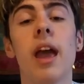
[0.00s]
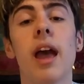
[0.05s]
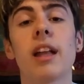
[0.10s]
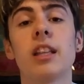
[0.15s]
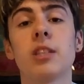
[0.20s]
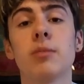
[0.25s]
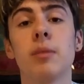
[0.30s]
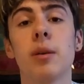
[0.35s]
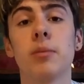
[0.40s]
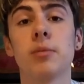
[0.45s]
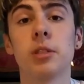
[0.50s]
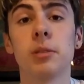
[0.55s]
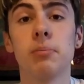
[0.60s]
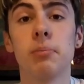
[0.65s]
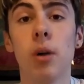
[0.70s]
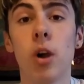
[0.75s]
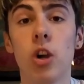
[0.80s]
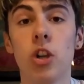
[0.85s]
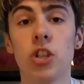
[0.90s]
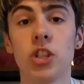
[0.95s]
and to be able to
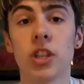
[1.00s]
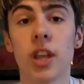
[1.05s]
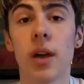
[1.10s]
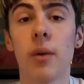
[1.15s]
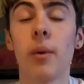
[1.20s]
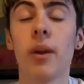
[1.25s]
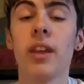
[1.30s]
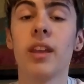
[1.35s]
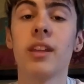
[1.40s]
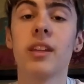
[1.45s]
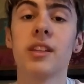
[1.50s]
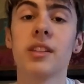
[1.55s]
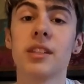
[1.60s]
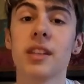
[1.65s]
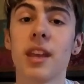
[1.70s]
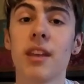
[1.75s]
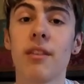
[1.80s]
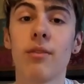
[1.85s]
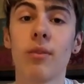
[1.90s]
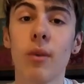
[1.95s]
push that weight in a
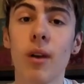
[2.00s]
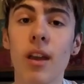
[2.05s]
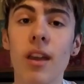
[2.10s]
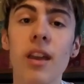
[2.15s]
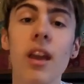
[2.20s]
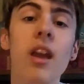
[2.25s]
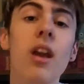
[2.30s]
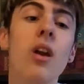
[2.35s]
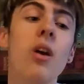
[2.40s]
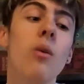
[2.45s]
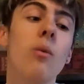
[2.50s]
safe way.